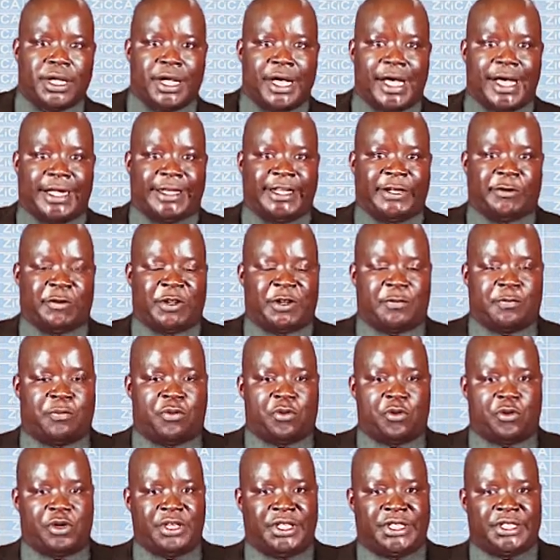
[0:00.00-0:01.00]
and at what
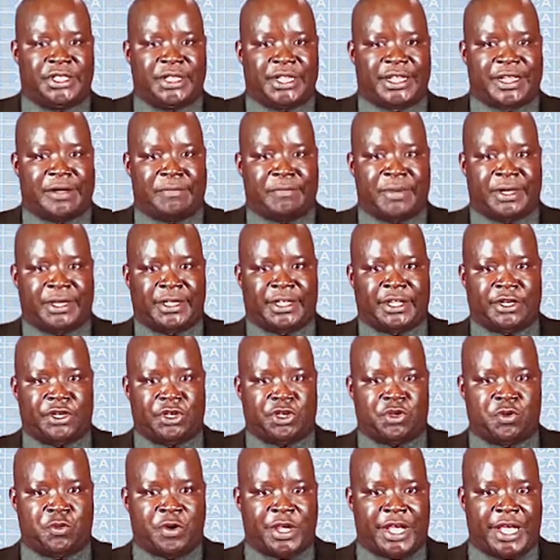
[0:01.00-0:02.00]
point the company can
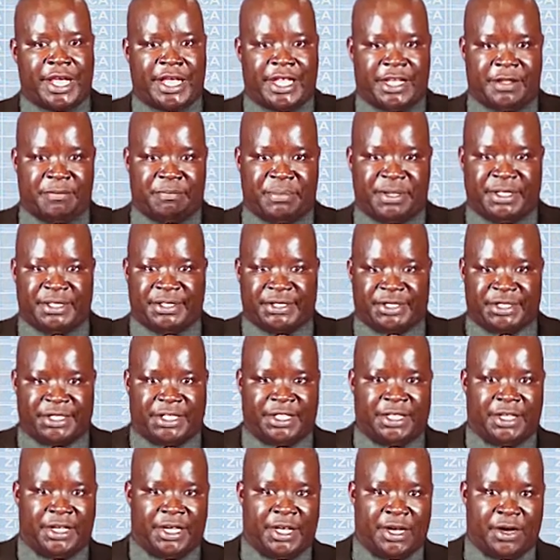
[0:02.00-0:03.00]
do A, B,
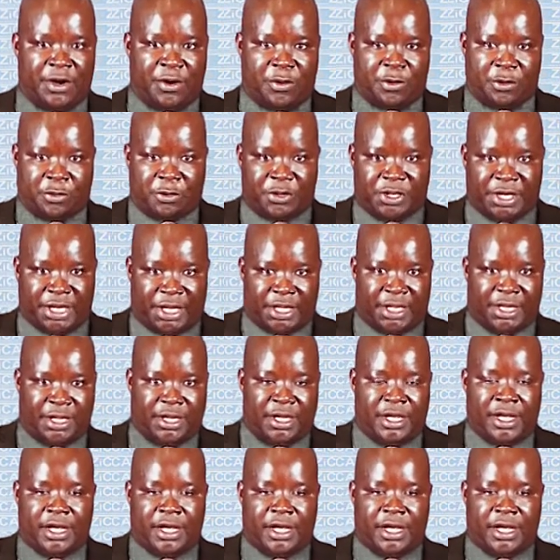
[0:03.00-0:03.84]
C, or D.